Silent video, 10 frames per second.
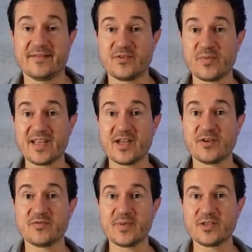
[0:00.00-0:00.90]
To make our
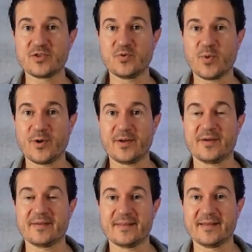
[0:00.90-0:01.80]
speakers work,
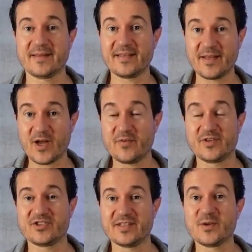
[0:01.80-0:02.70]

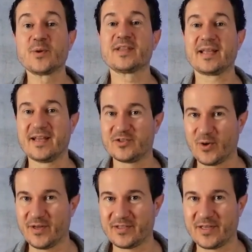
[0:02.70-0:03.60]
obviously all the
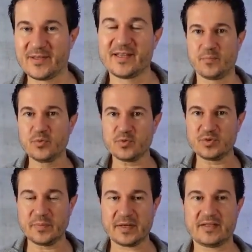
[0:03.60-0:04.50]
electronics are needed.
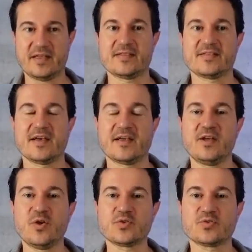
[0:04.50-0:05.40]

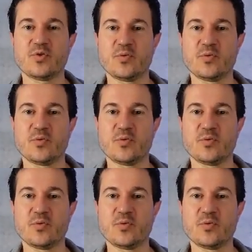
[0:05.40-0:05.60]
Starting point